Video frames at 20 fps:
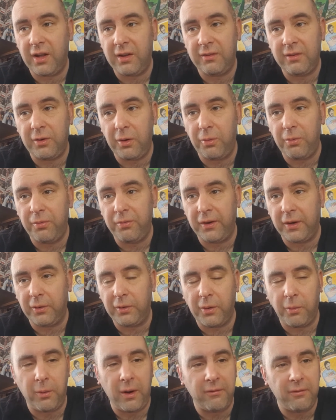I do think
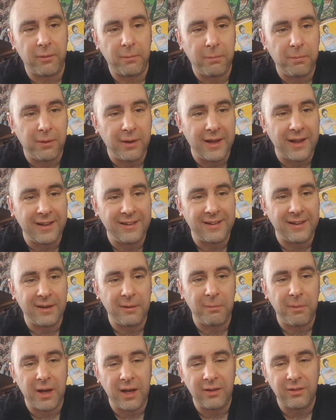the weather played
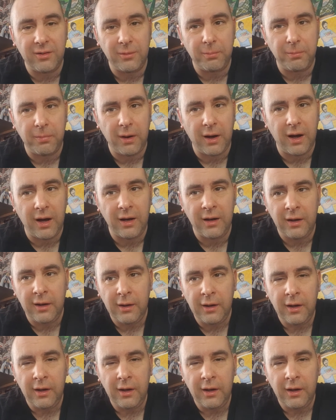a major part,